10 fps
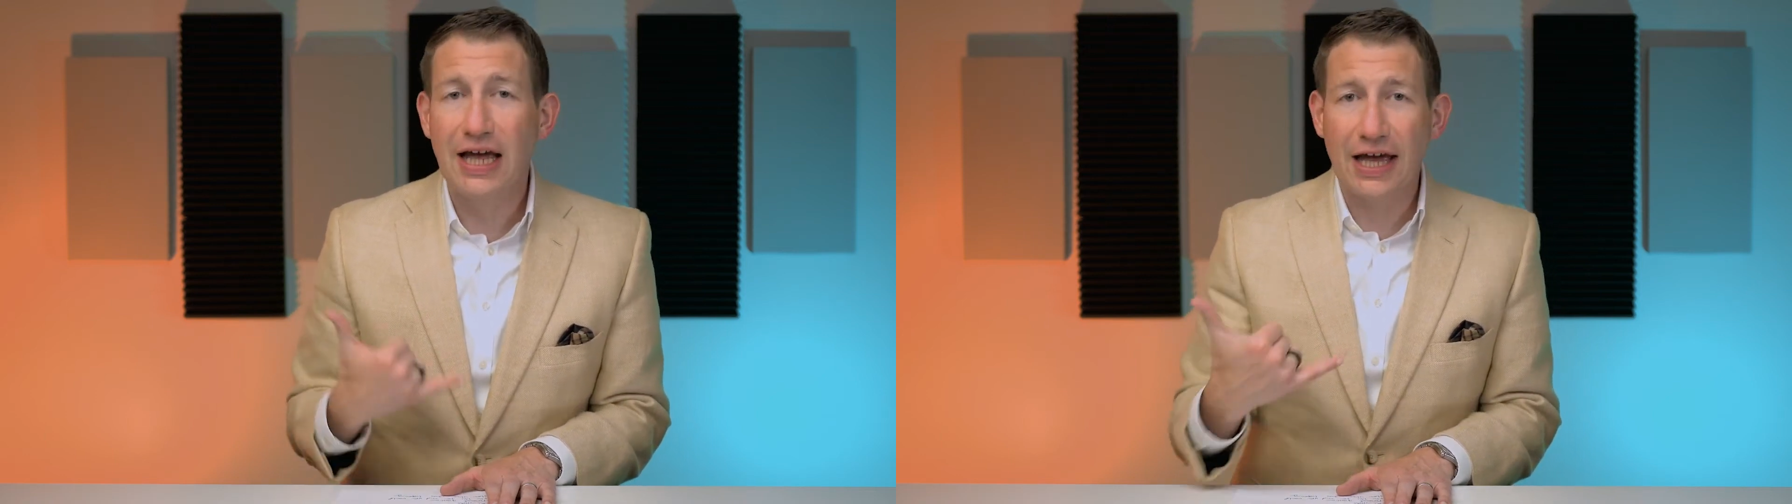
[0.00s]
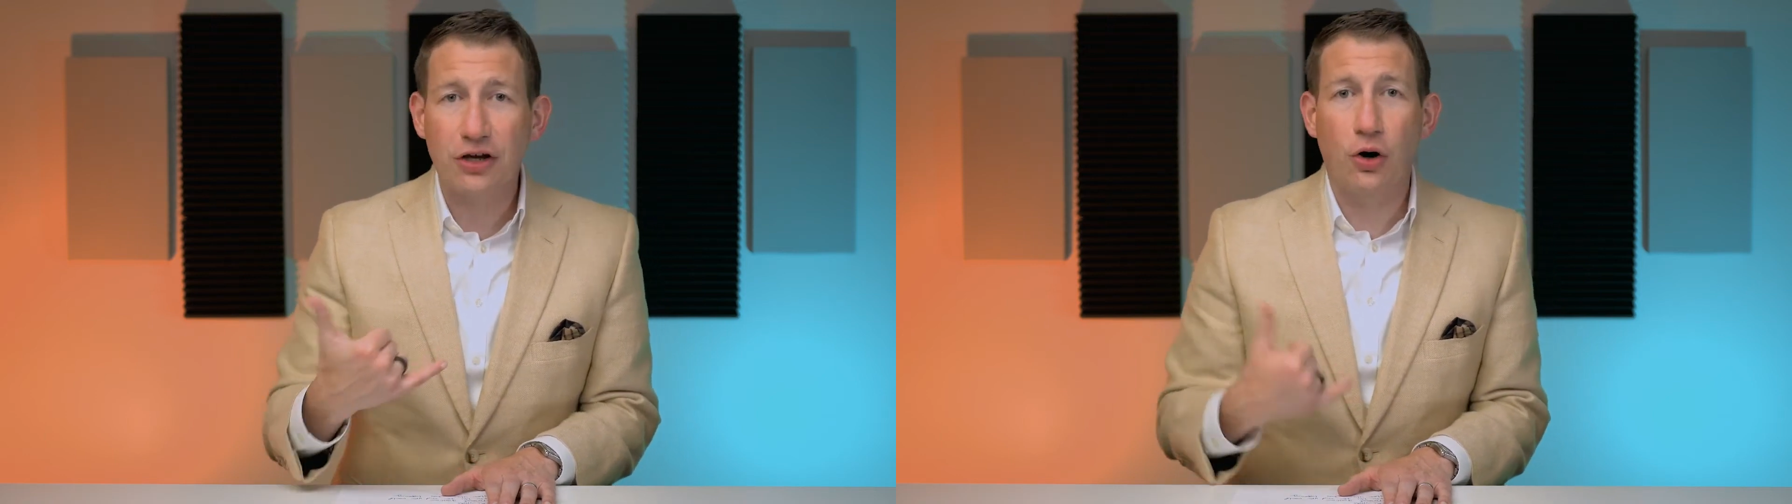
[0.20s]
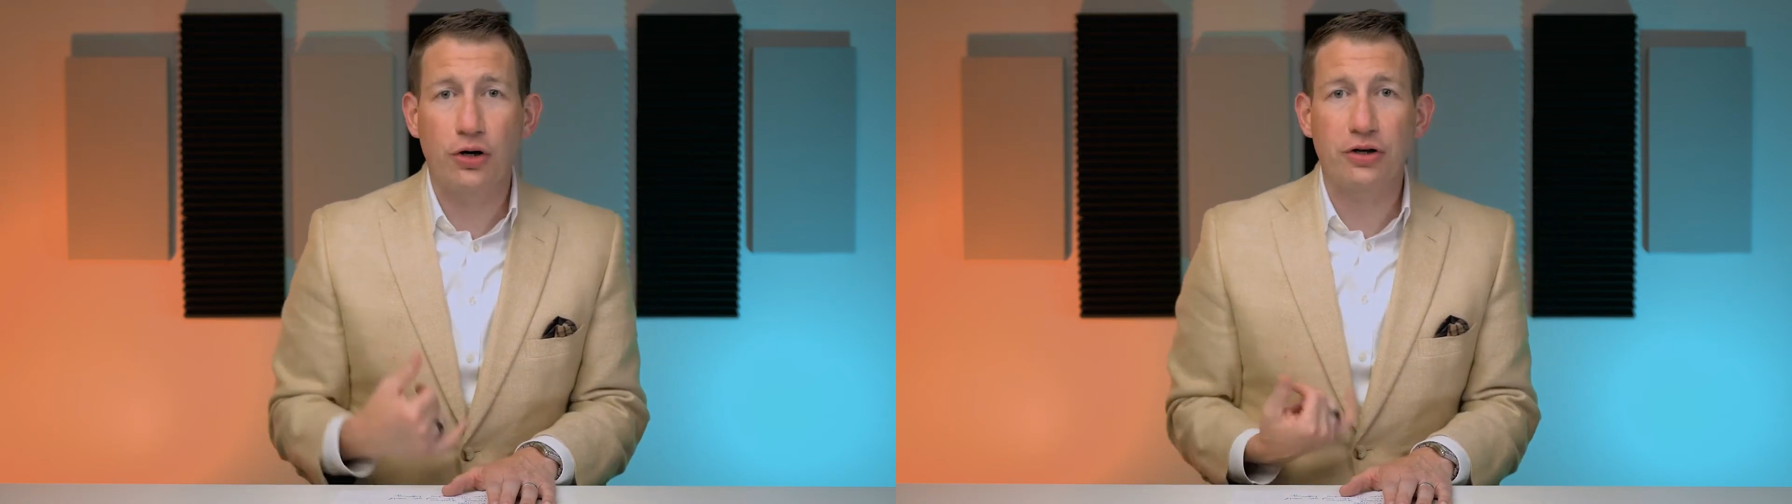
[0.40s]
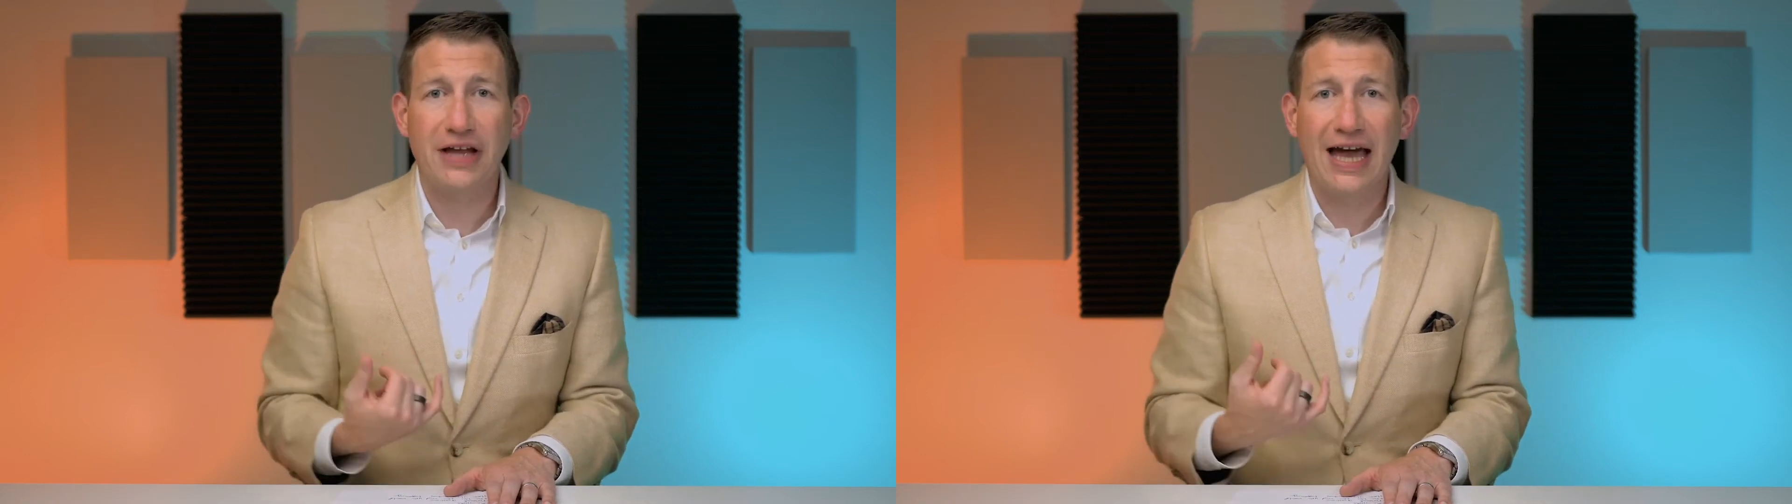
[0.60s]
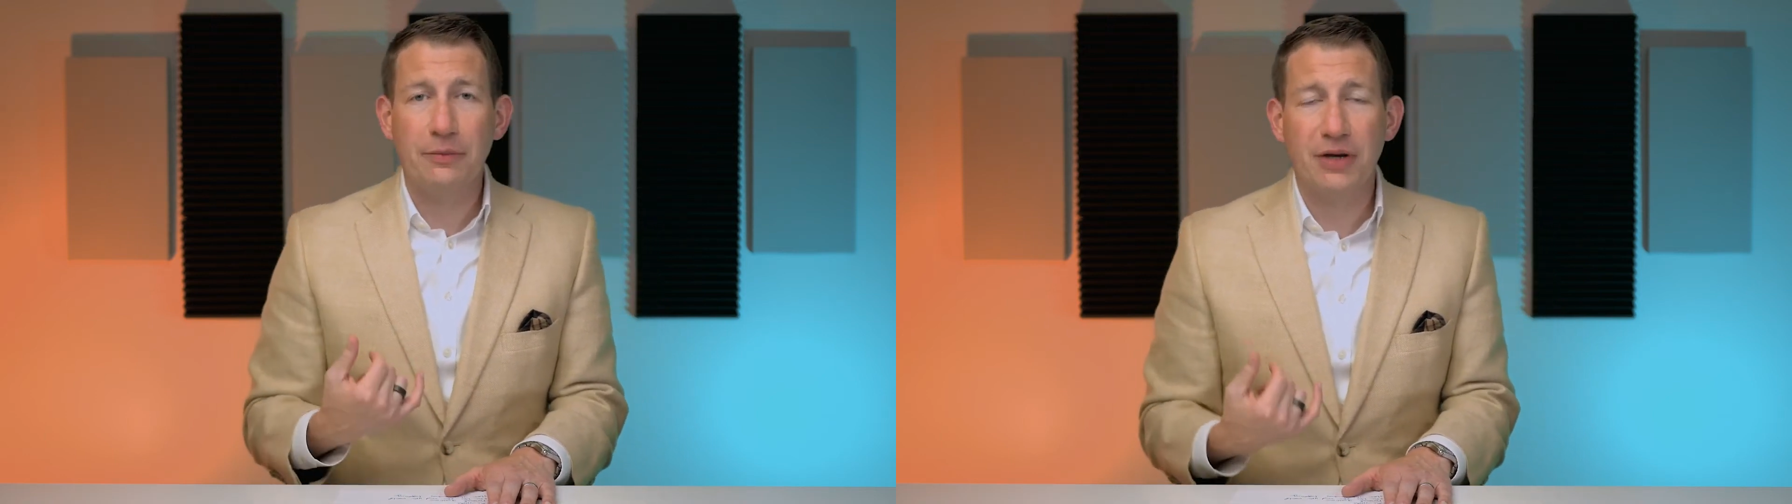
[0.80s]
and call your
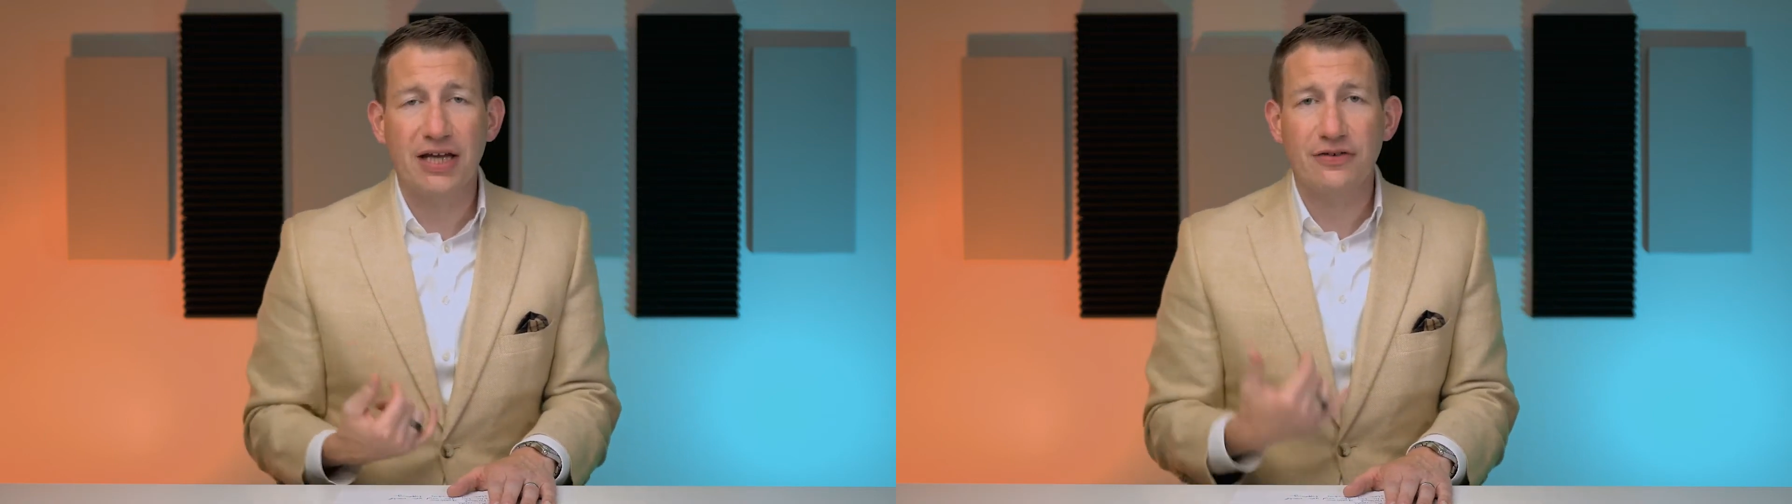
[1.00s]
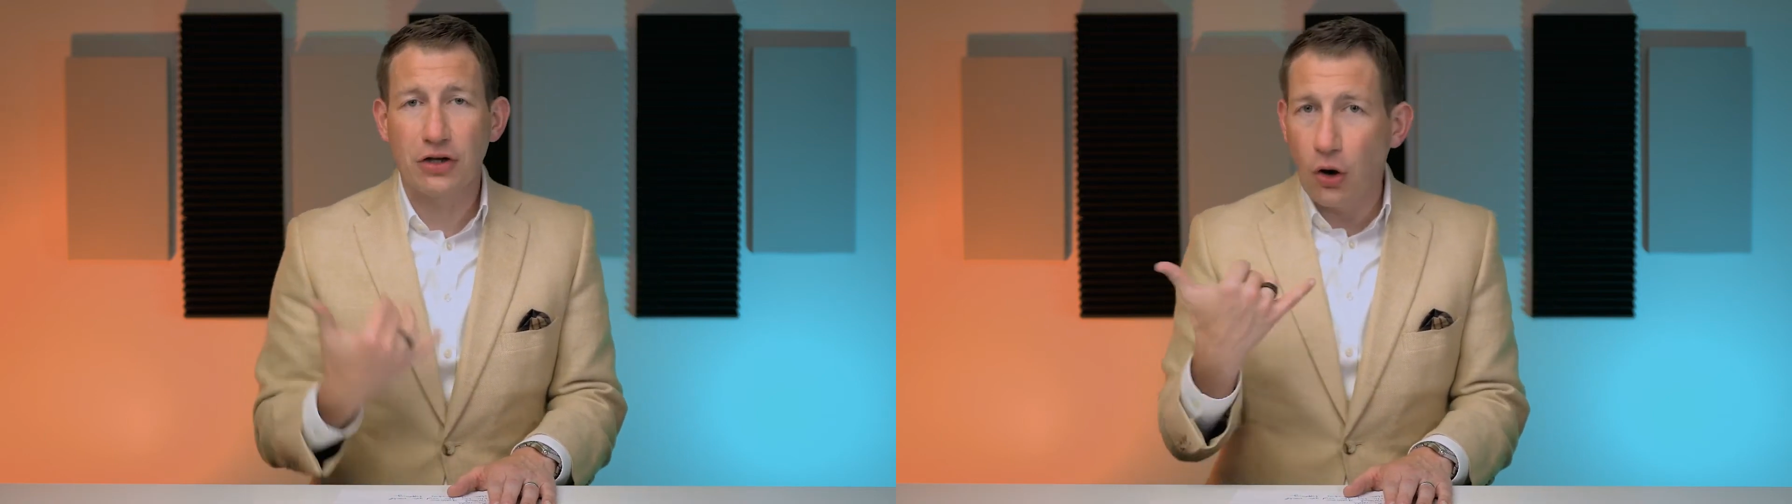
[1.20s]
database and